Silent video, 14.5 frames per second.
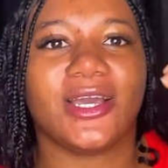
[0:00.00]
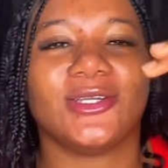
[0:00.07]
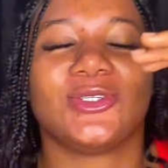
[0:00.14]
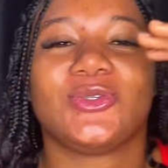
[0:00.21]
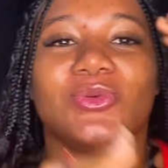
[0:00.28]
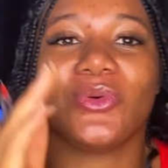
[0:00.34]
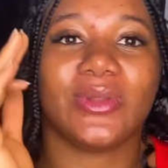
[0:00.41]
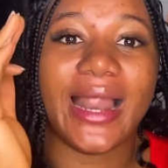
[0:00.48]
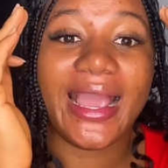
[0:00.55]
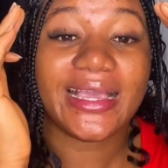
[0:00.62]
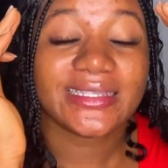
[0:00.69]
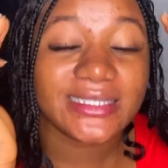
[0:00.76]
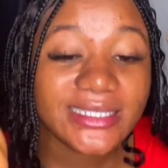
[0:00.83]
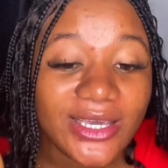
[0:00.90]
to like
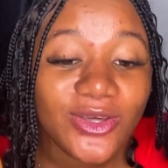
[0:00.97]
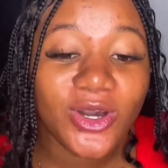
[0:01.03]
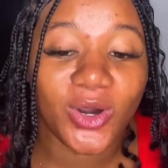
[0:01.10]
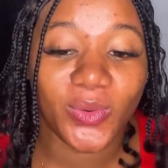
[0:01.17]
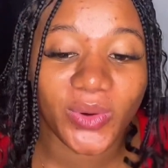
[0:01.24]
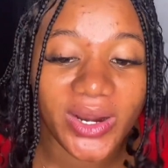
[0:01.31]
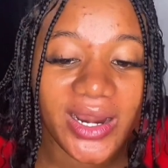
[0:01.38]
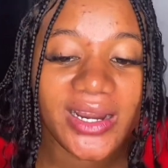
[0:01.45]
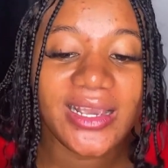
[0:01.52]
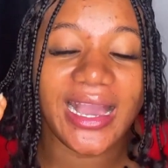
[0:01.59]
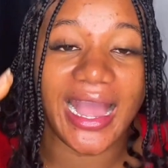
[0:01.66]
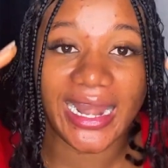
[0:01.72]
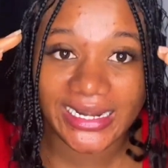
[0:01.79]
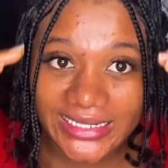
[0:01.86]
see your work
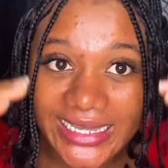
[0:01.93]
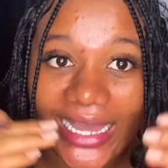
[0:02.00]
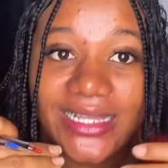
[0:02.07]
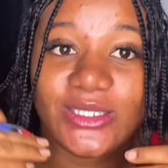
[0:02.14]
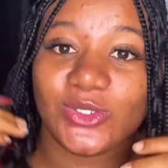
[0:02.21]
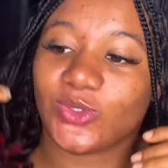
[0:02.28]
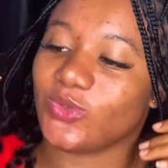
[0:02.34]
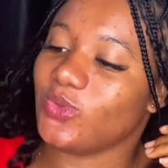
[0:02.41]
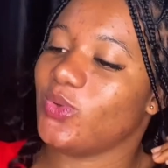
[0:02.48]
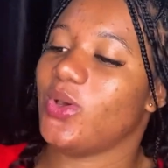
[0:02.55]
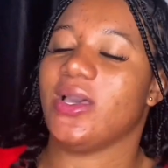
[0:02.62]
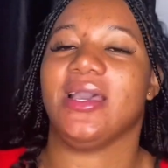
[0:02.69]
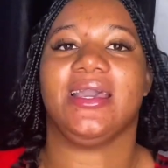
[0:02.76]
and get to